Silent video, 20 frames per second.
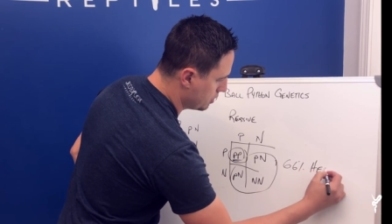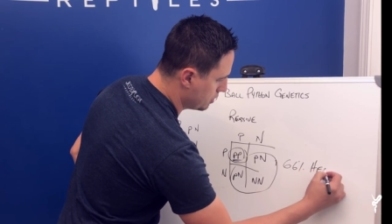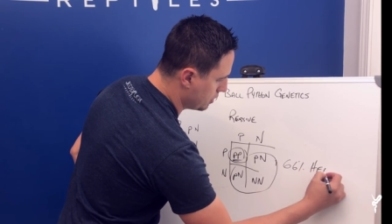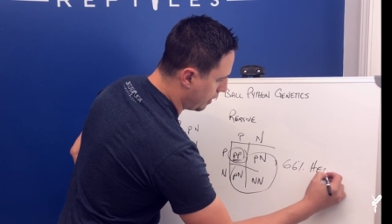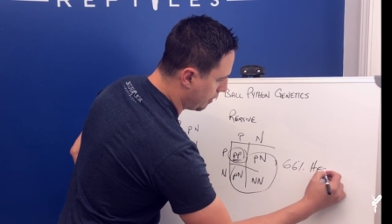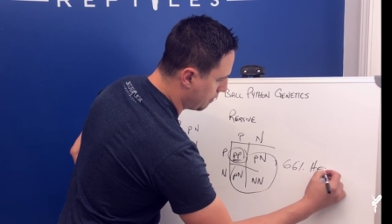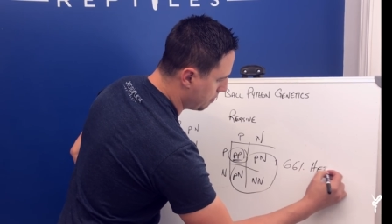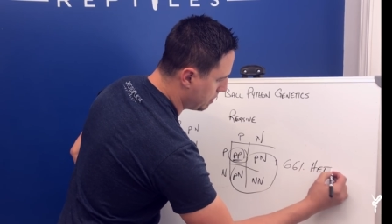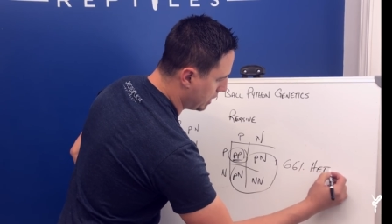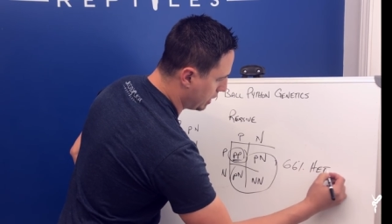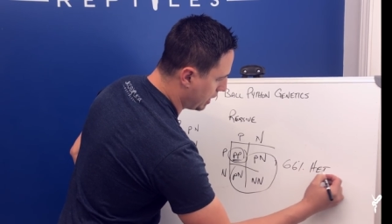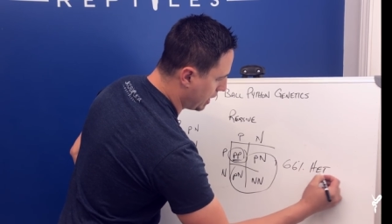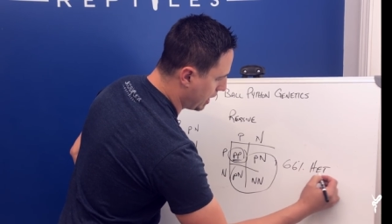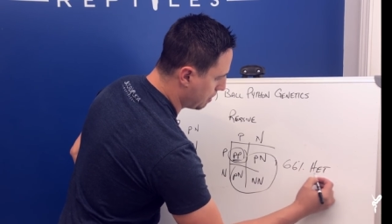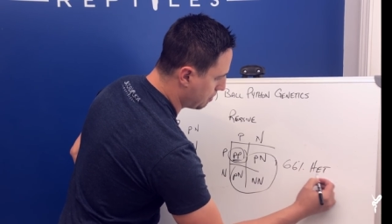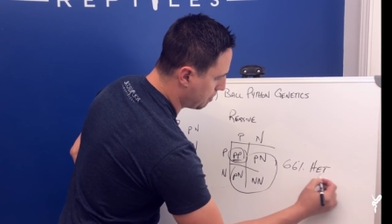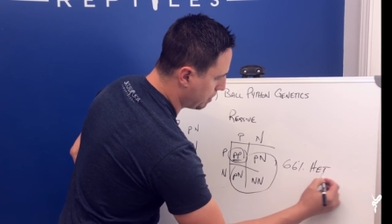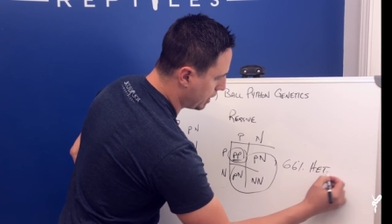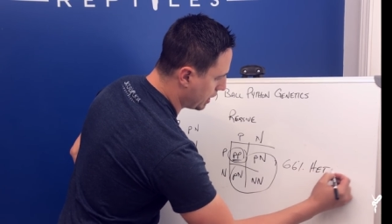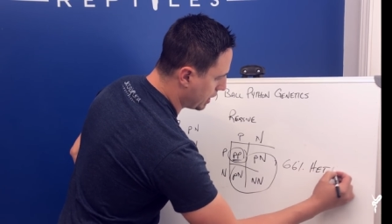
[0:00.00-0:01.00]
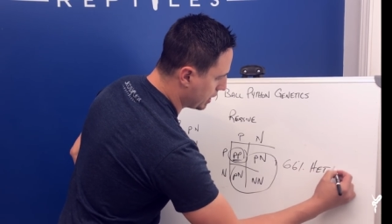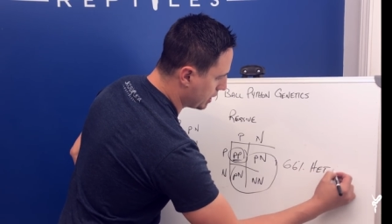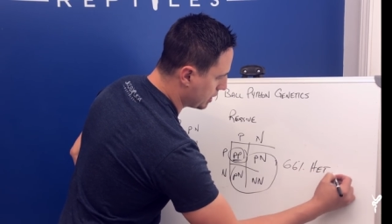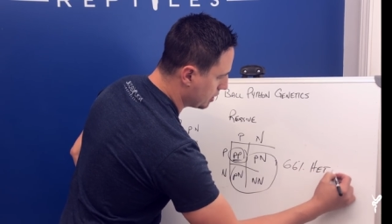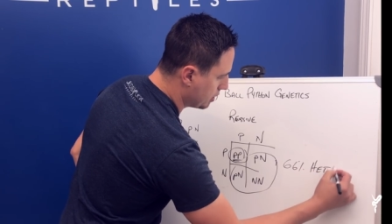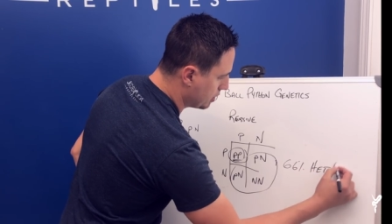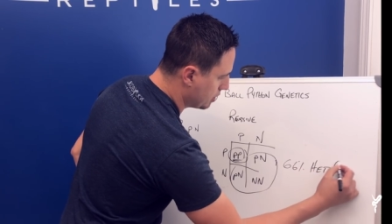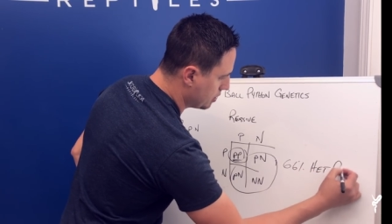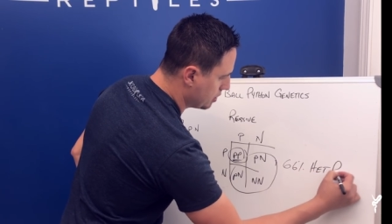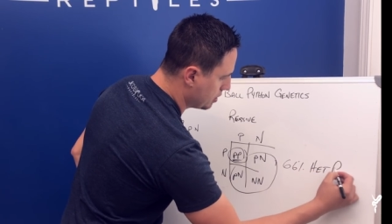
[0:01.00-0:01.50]
of being het pied.
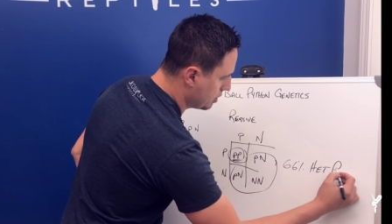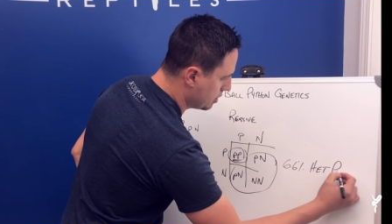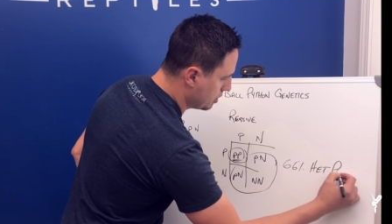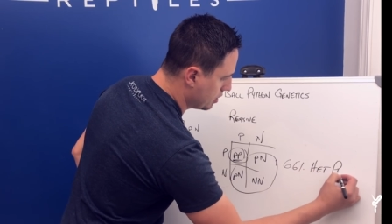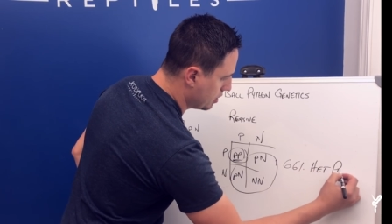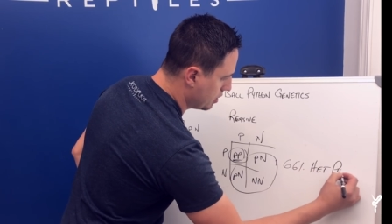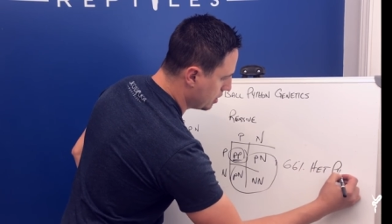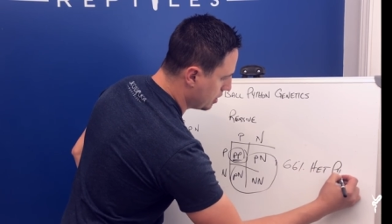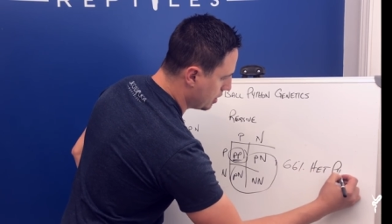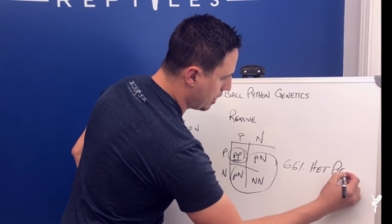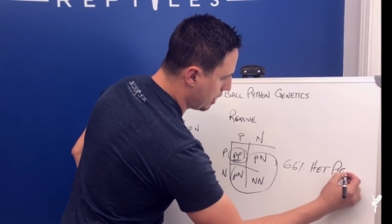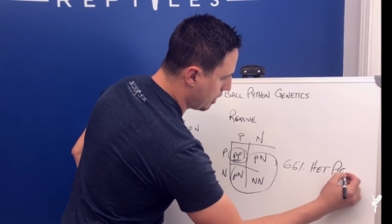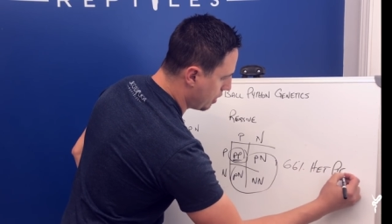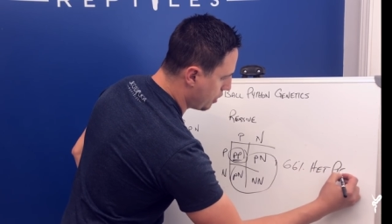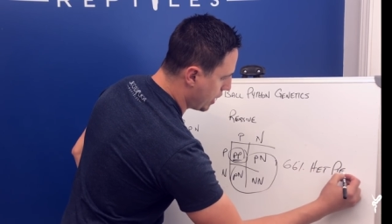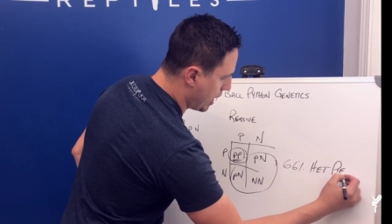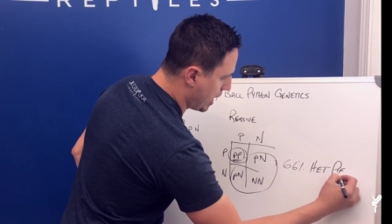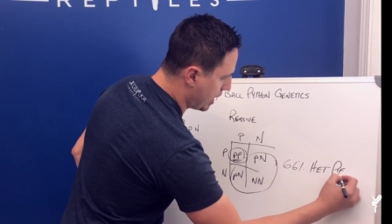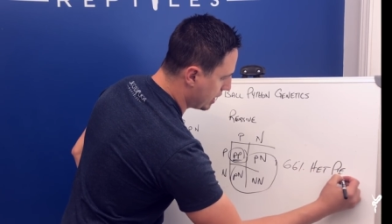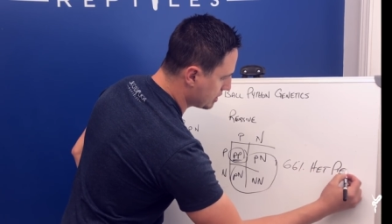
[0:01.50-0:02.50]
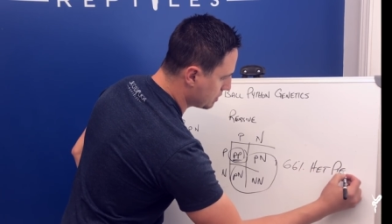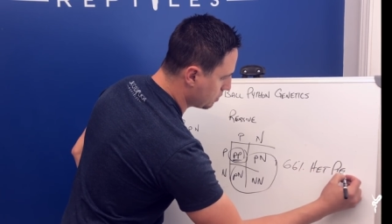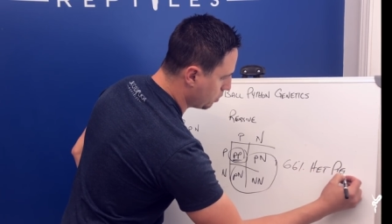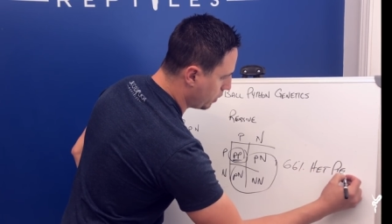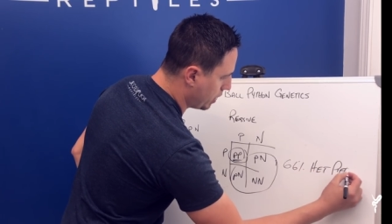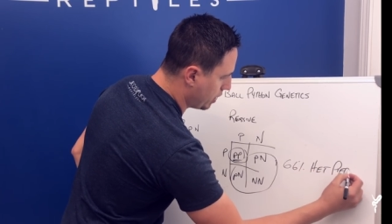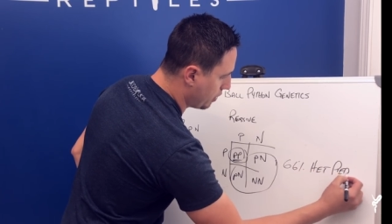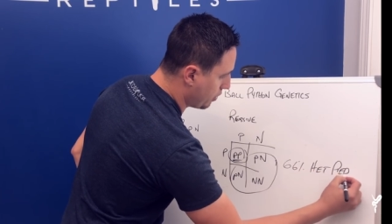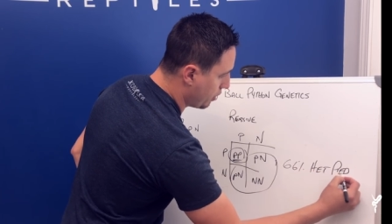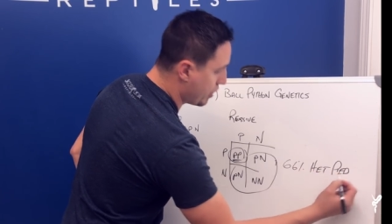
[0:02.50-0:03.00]
And that is
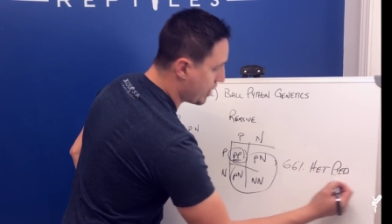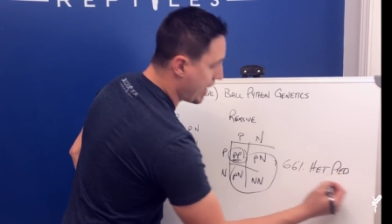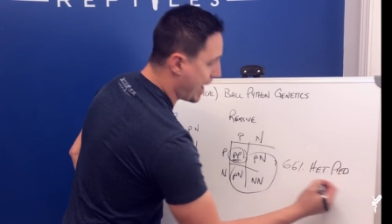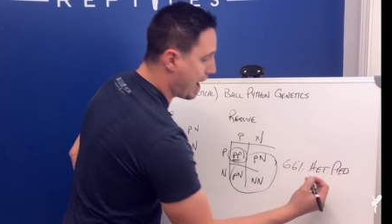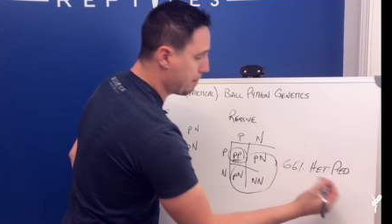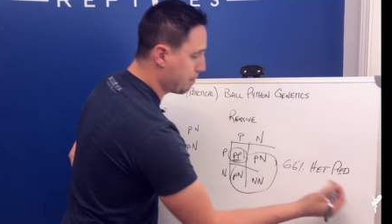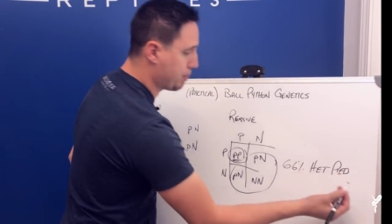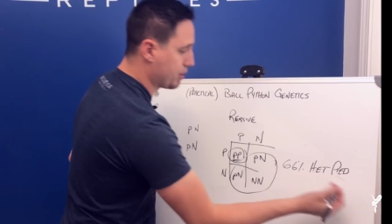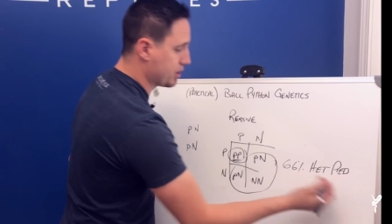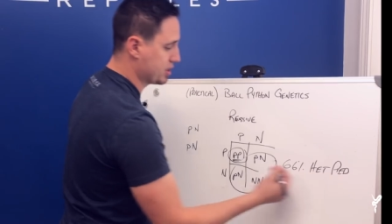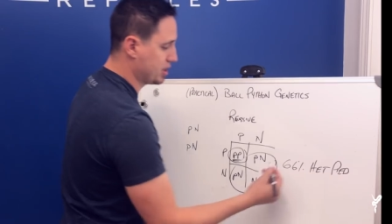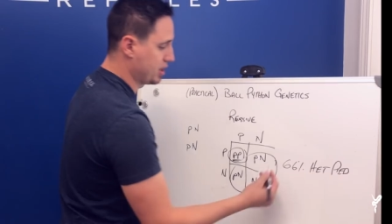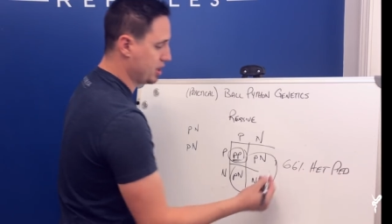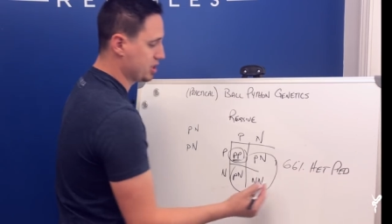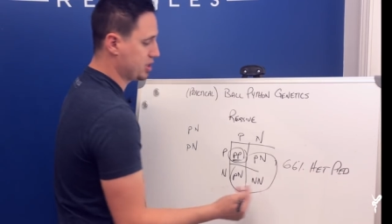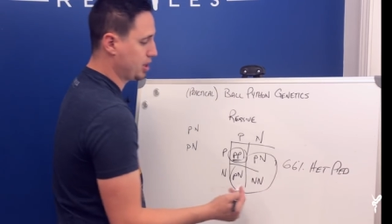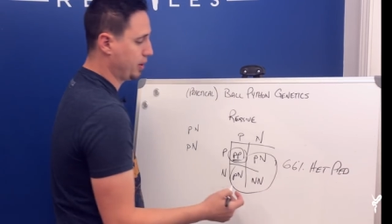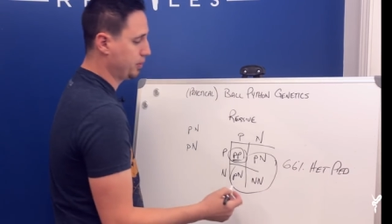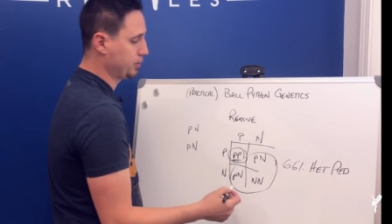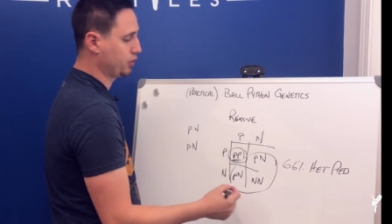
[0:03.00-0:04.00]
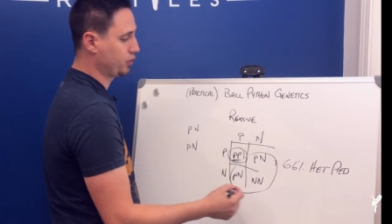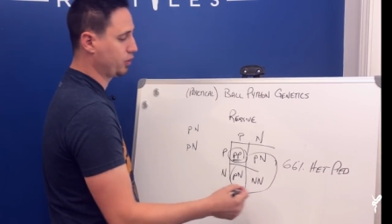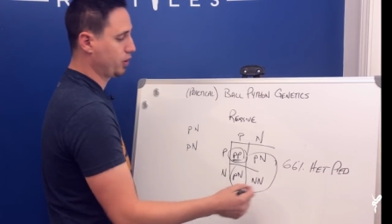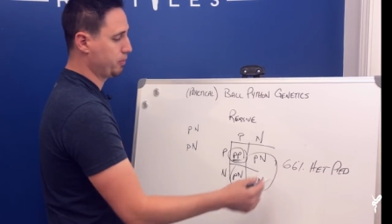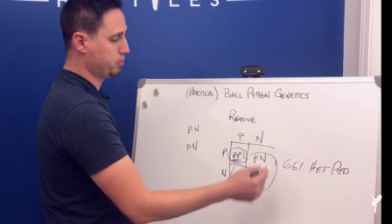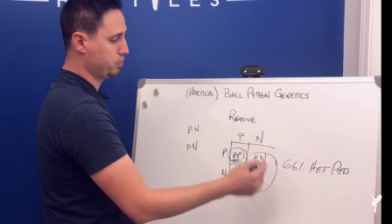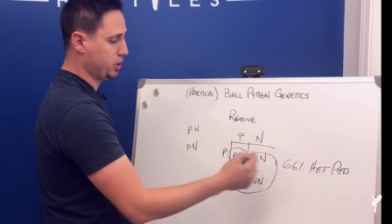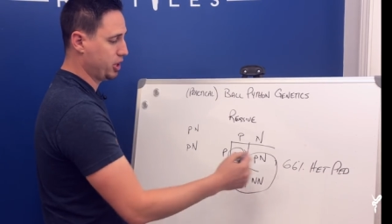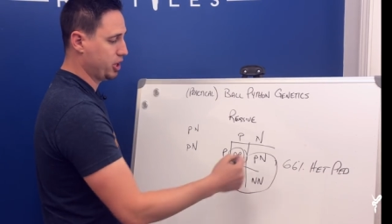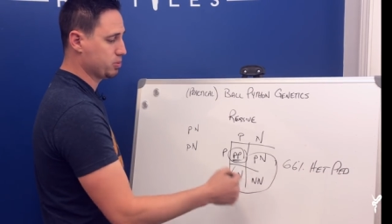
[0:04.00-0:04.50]
where that percentage comes
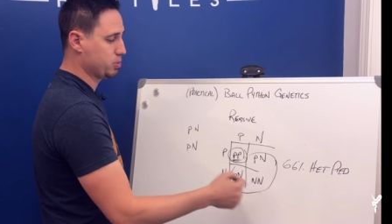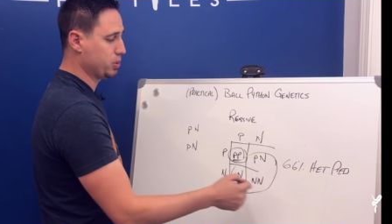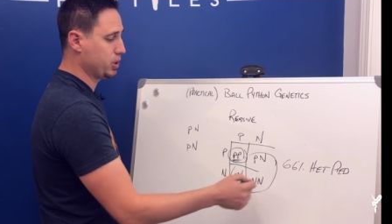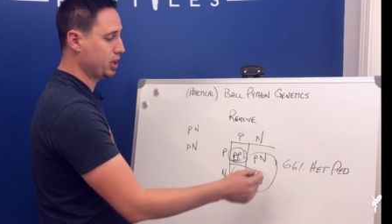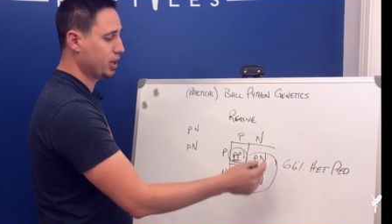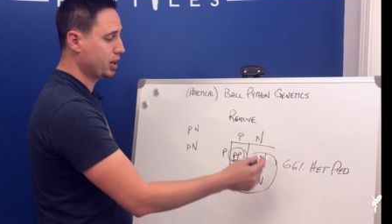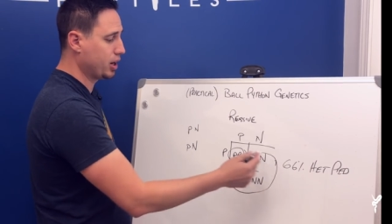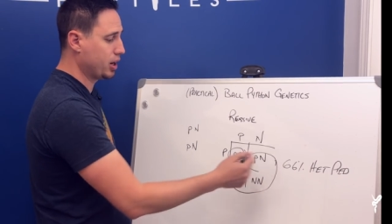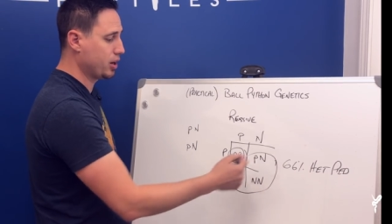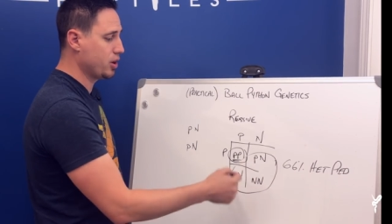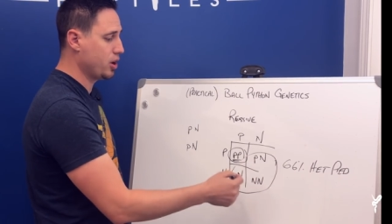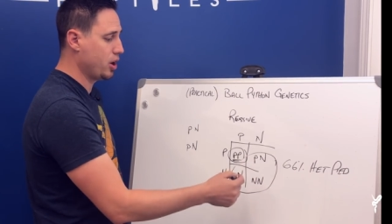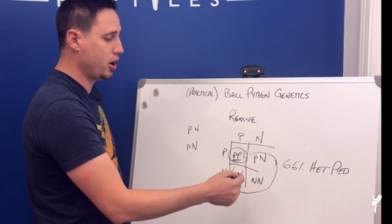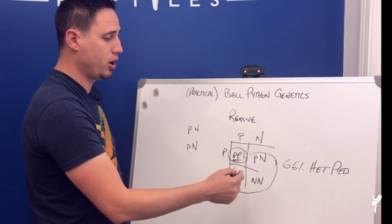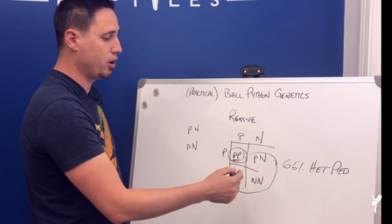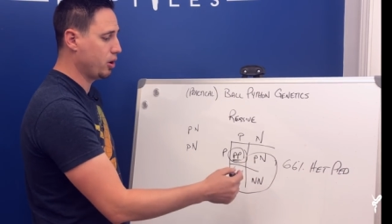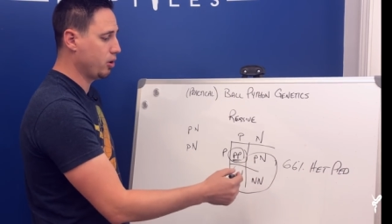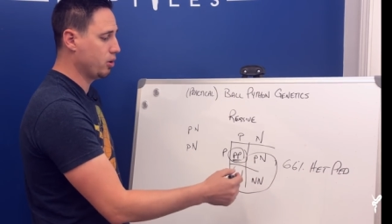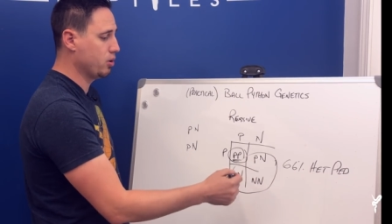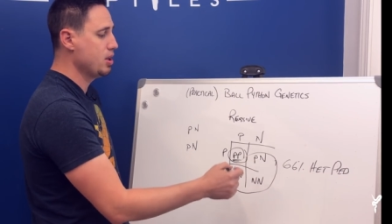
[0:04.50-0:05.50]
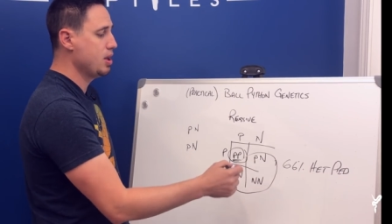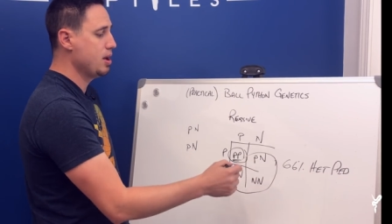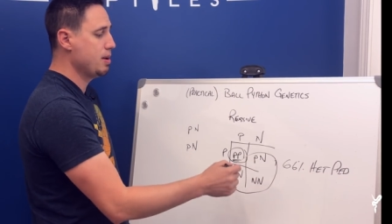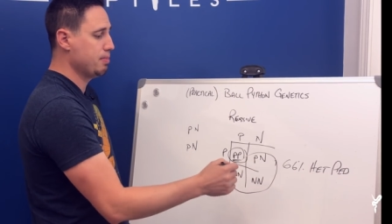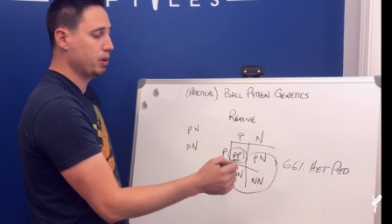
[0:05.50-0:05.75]
from, because we cannot know,